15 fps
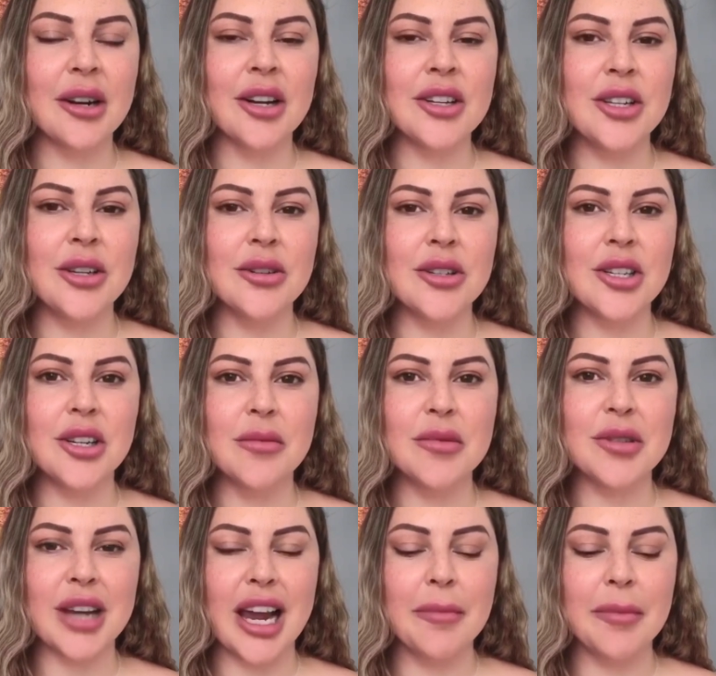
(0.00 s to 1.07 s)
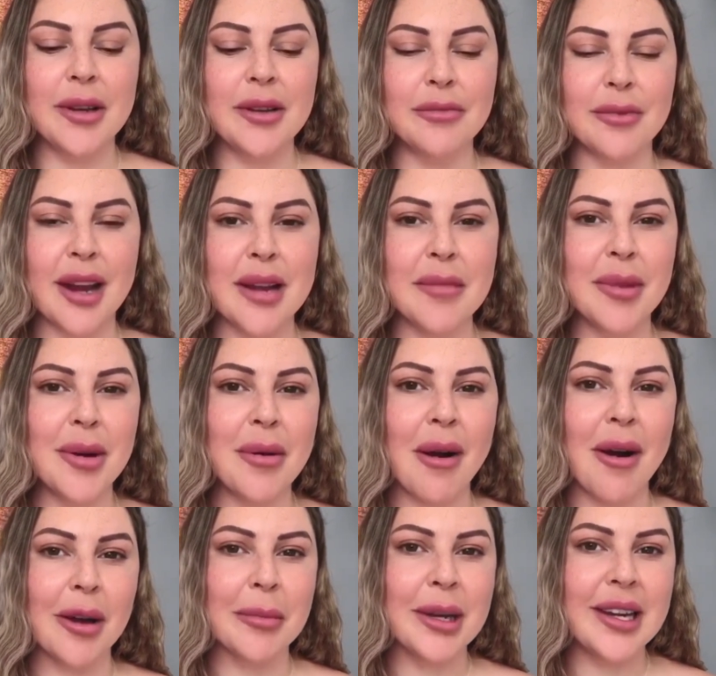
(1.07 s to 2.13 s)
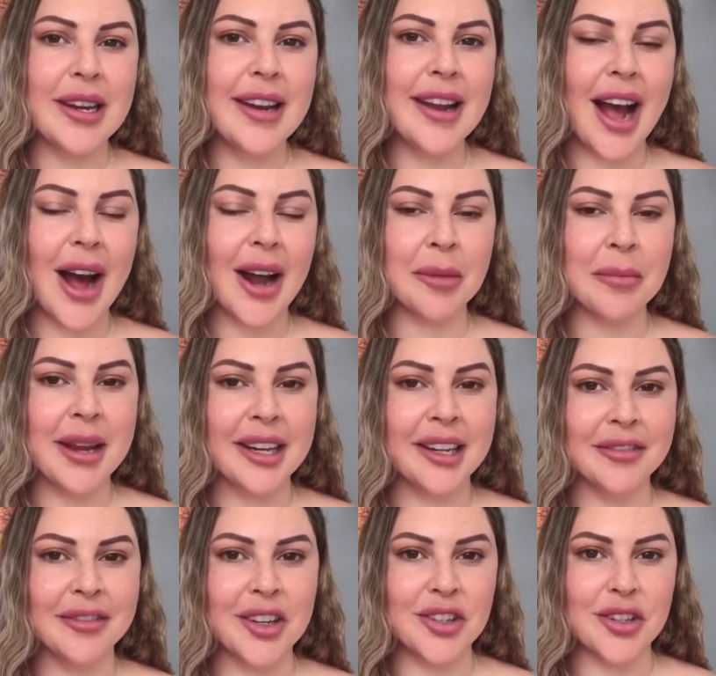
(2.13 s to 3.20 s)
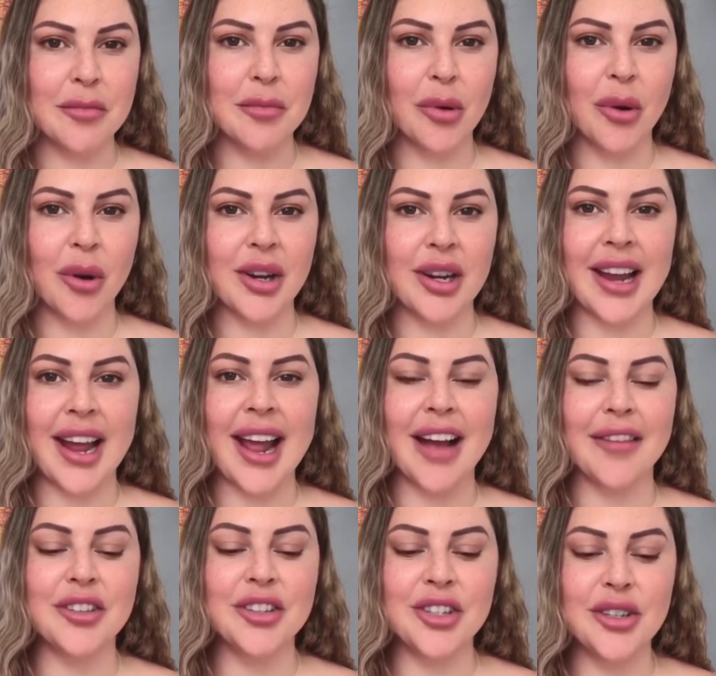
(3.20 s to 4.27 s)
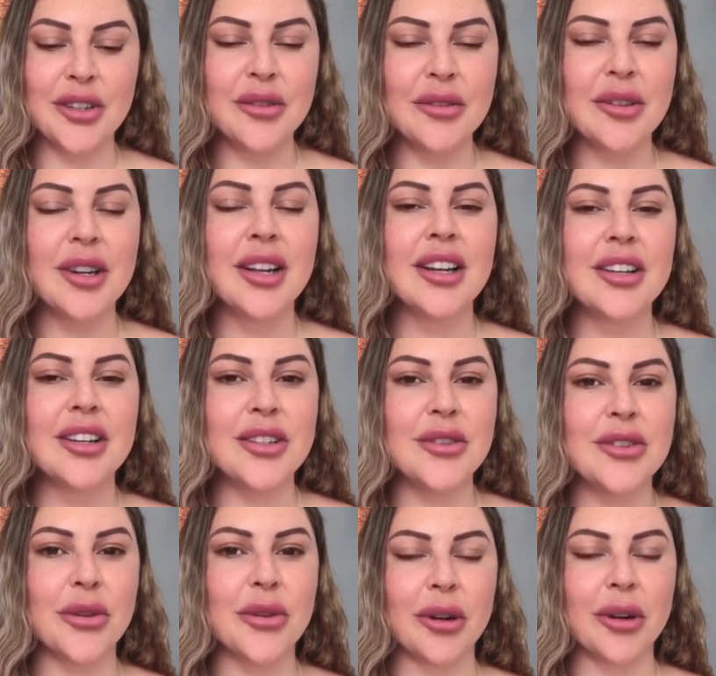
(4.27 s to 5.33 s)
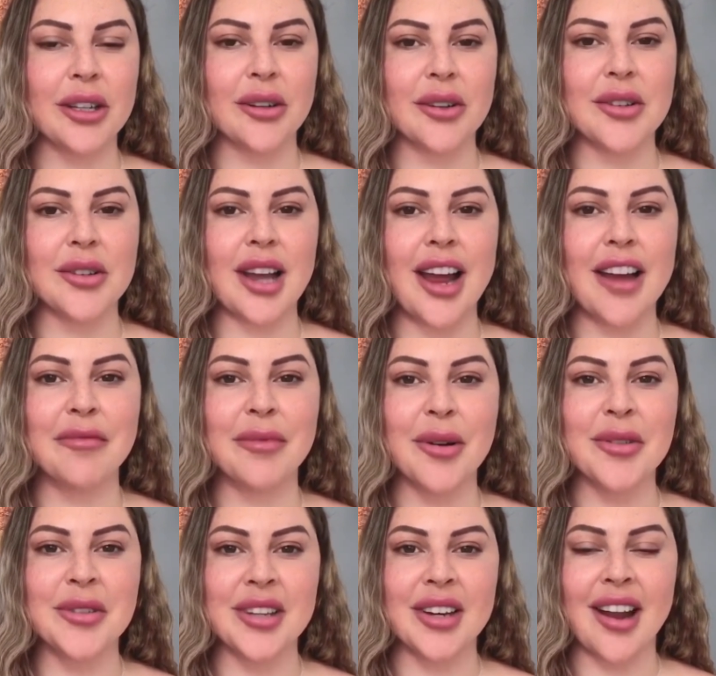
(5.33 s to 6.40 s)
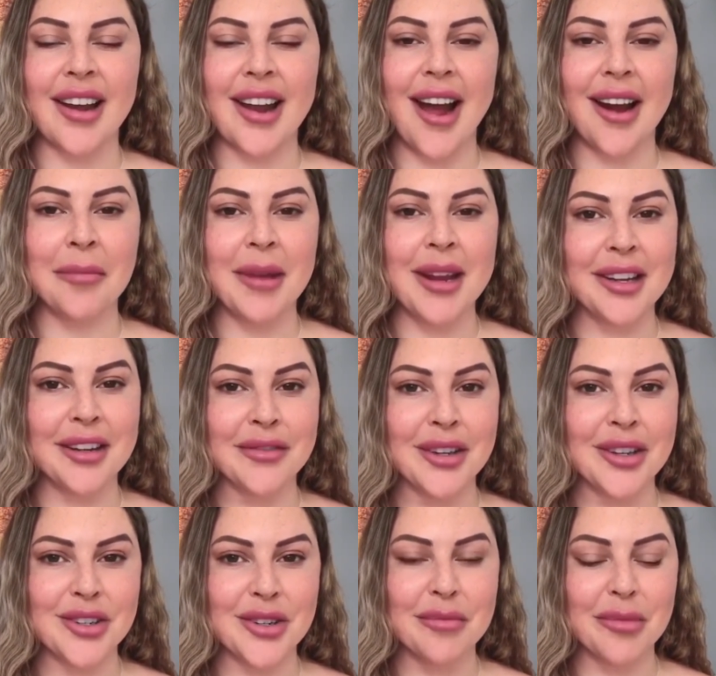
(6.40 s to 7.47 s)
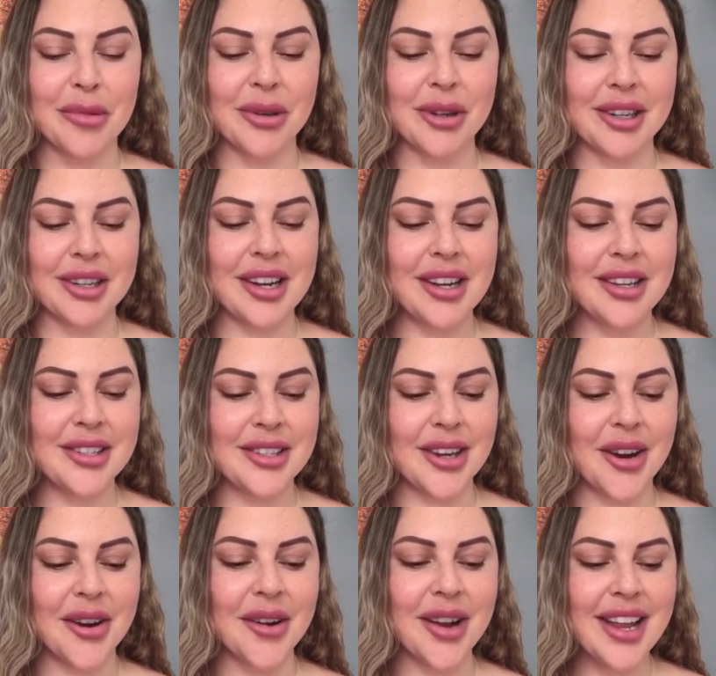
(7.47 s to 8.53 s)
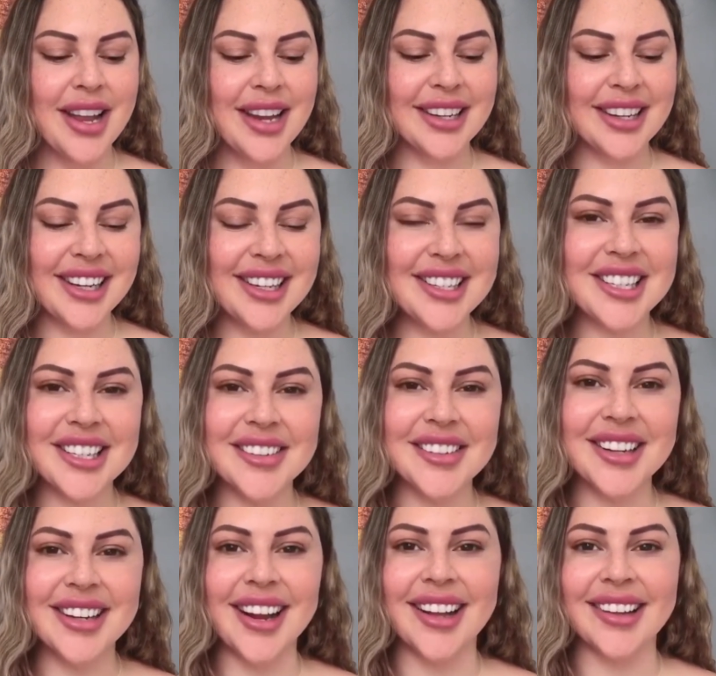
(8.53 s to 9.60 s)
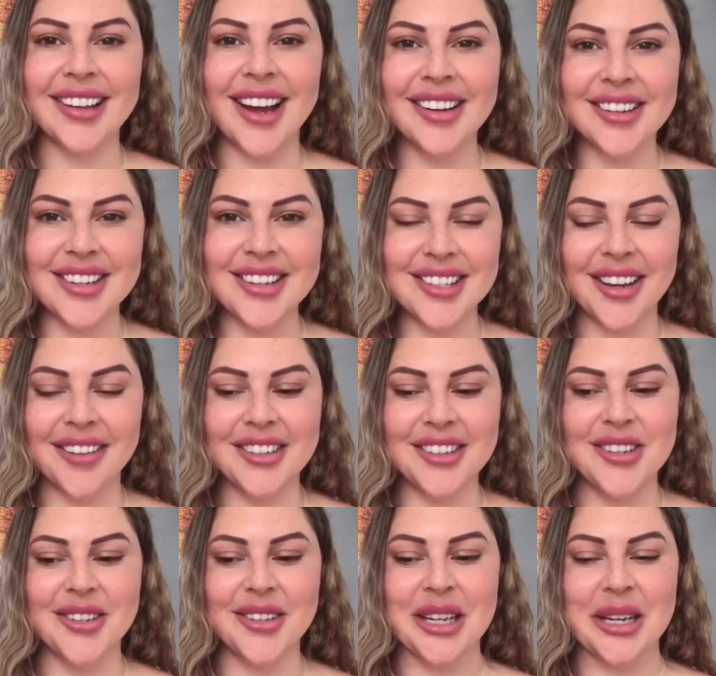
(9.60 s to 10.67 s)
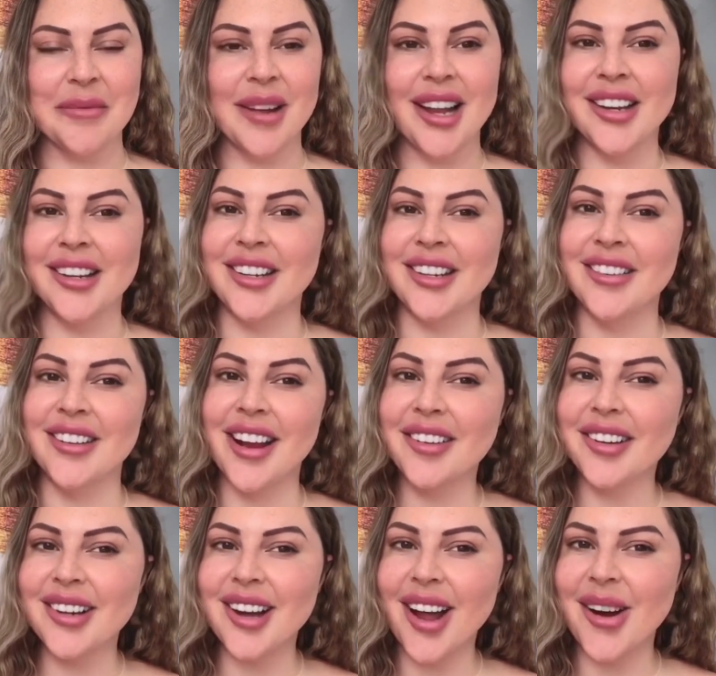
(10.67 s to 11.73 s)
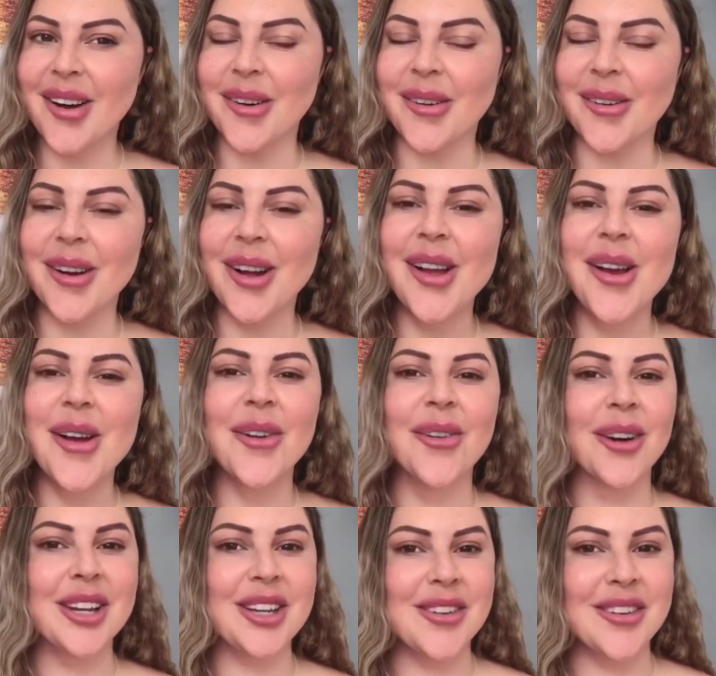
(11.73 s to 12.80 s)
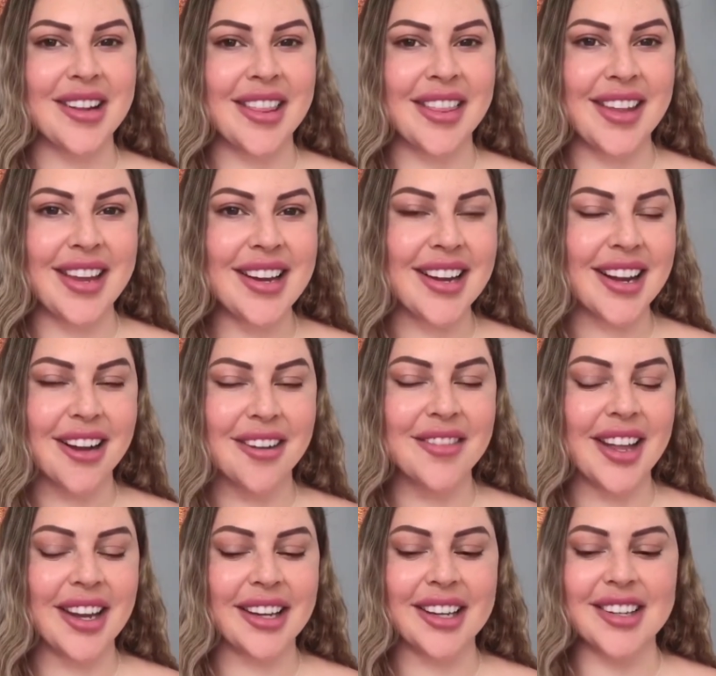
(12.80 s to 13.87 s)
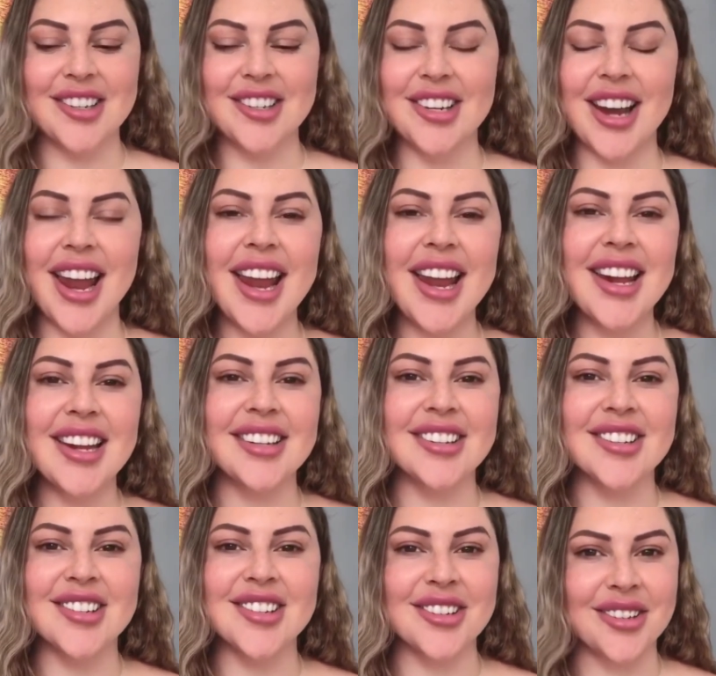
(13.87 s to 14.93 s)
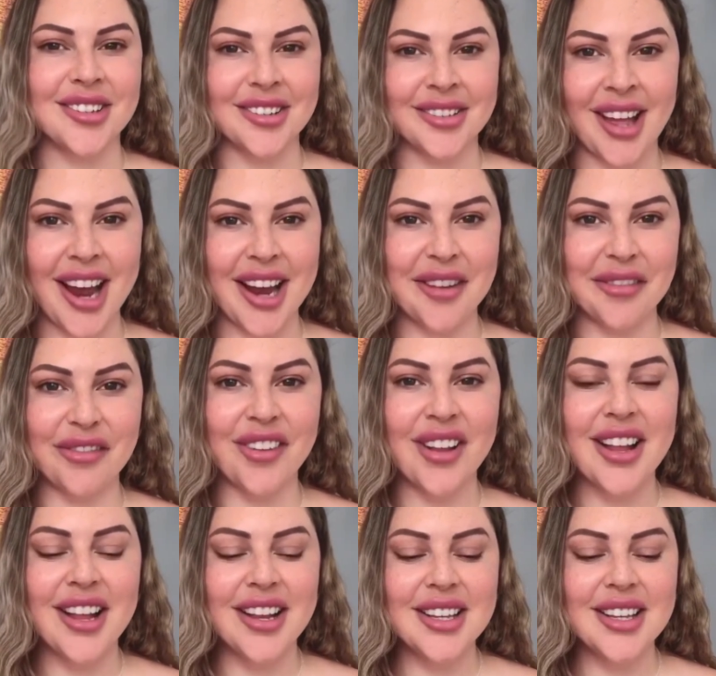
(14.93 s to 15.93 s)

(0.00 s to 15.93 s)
here on YouTube, type in Rainbow Harmony how to make a vision board. And I have two tutorials I've posted on how to make a vision board. So get to it, allow yourself to dream, and you never know what you could think of that could change your life.